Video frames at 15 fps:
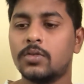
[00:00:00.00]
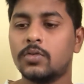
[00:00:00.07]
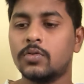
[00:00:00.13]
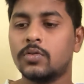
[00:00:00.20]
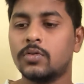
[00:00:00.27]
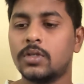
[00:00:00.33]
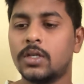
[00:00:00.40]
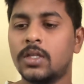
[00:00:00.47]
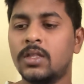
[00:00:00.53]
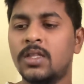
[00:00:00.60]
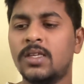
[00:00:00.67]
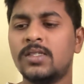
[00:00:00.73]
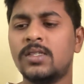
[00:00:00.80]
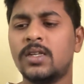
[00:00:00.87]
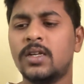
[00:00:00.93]
So in
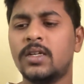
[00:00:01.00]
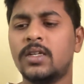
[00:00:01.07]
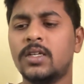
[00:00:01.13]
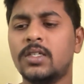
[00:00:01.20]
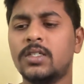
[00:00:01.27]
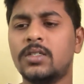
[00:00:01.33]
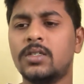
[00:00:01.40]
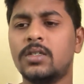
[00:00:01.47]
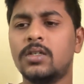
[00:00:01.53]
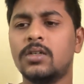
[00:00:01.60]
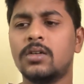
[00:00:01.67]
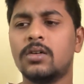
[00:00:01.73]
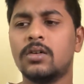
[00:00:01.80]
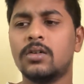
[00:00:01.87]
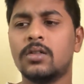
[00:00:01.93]
this latest
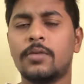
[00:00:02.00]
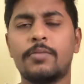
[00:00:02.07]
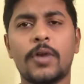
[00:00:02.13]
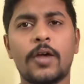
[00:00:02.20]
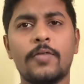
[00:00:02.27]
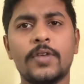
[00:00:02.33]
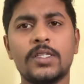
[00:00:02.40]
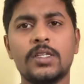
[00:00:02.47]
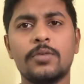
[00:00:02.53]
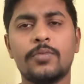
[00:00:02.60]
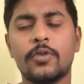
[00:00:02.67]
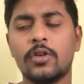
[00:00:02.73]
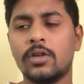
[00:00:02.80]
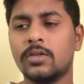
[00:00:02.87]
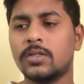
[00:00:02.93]
the privacy
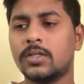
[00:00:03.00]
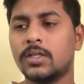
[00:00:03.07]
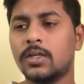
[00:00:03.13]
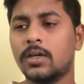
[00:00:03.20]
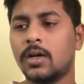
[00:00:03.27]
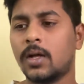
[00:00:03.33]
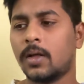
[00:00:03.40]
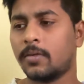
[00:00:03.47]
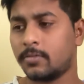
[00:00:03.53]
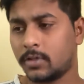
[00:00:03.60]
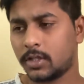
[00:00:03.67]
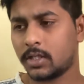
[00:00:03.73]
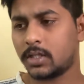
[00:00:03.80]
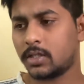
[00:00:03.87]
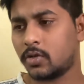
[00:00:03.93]
policy, I've
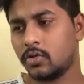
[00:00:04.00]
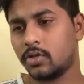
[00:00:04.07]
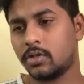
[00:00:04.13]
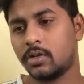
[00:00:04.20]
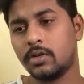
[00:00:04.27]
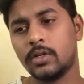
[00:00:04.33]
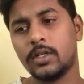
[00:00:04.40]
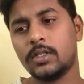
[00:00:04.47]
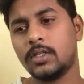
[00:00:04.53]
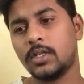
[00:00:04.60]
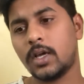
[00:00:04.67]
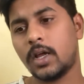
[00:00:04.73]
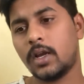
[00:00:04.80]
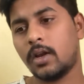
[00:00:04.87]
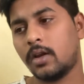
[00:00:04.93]
just gone through
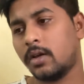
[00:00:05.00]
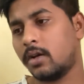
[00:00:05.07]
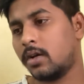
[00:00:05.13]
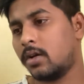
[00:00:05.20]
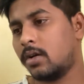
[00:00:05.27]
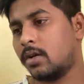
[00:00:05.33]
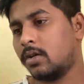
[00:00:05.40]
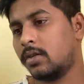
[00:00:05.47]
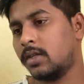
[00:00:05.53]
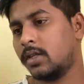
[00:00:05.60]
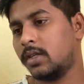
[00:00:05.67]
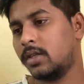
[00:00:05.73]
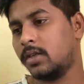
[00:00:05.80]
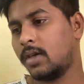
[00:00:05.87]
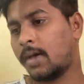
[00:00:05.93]
it, and
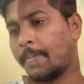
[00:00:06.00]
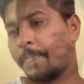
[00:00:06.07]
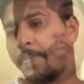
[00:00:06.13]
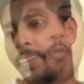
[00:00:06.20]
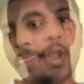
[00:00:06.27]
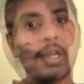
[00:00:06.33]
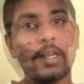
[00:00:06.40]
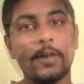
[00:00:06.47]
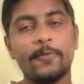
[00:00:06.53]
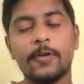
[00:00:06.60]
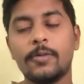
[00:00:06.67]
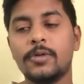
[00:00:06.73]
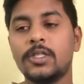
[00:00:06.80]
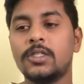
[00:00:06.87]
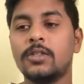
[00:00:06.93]
yeah, what
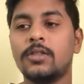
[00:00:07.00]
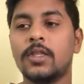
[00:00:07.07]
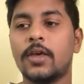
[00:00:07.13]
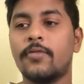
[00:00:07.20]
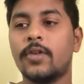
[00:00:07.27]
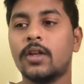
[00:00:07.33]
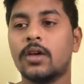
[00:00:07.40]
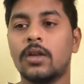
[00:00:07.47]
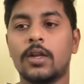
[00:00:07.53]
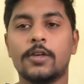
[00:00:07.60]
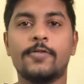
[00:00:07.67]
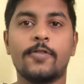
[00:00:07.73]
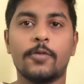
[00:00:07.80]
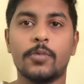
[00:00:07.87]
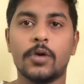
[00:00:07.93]
information they will
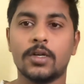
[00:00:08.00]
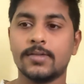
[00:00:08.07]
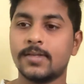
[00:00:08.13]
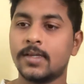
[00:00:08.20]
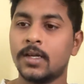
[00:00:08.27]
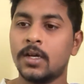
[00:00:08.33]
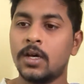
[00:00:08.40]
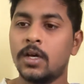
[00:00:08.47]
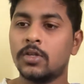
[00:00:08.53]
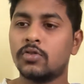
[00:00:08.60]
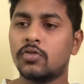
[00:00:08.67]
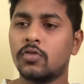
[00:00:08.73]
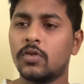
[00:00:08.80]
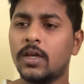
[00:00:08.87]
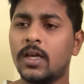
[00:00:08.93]
collect from us.
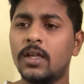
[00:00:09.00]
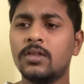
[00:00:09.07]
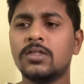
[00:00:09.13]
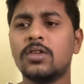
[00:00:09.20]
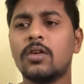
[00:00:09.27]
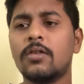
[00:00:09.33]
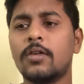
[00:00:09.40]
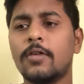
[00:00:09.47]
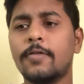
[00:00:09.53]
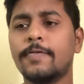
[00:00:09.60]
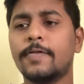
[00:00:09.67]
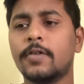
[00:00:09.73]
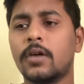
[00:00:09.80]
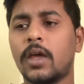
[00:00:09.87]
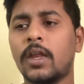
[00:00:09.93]
So in sort
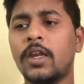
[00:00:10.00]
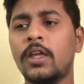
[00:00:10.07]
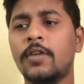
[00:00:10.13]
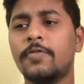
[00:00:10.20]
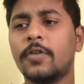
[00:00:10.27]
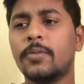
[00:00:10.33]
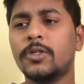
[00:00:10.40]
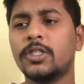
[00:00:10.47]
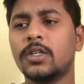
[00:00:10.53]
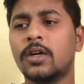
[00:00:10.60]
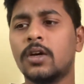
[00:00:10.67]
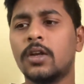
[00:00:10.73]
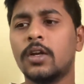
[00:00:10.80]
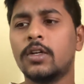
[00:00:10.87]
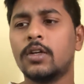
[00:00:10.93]
of any information
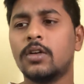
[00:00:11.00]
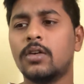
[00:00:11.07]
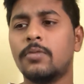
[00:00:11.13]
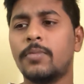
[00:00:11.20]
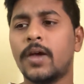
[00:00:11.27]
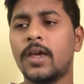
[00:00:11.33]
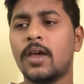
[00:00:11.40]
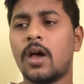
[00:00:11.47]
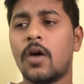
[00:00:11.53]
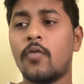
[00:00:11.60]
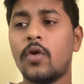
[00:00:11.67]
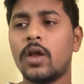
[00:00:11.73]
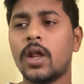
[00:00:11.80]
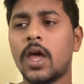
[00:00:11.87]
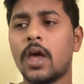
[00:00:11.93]
collected by
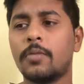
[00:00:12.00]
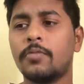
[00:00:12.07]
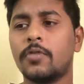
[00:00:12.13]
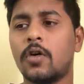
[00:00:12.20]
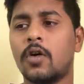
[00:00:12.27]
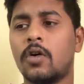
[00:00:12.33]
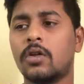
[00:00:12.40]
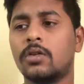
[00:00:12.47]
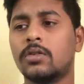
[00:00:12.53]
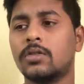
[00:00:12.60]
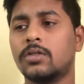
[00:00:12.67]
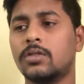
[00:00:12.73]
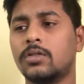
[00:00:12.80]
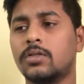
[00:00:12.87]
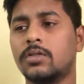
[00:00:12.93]
our app
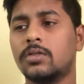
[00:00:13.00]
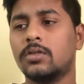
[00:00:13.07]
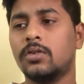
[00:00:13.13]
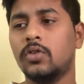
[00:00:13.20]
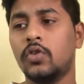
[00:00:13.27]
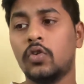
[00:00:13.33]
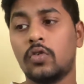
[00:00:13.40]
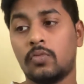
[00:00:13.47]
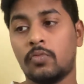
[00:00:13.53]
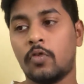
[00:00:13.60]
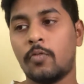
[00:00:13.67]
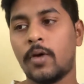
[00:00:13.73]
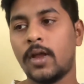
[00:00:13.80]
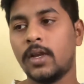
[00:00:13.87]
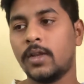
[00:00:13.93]
or your
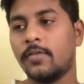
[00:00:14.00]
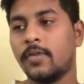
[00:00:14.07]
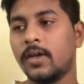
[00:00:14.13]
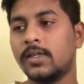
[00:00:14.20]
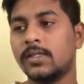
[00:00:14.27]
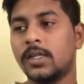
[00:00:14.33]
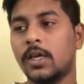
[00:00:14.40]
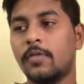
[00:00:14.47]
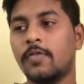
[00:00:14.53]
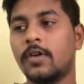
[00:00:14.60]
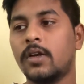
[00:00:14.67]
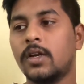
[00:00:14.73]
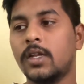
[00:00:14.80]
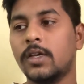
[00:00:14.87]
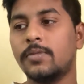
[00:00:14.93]
mobile device
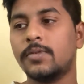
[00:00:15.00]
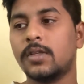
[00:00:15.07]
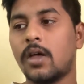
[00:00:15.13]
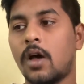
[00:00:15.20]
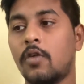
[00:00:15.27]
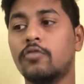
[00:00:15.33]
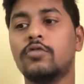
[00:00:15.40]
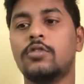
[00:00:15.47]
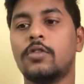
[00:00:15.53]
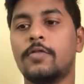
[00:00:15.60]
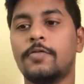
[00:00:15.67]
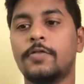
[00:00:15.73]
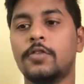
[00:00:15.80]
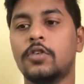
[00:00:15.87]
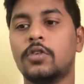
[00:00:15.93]
never leaves out
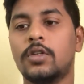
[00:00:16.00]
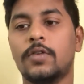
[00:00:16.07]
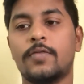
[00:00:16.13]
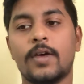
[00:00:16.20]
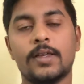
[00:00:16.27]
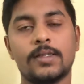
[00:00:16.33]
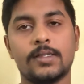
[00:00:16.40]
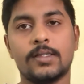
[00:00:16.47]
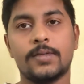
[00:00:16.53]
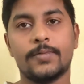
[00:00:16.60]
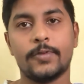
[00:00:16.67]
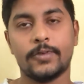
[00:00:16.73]
of your device.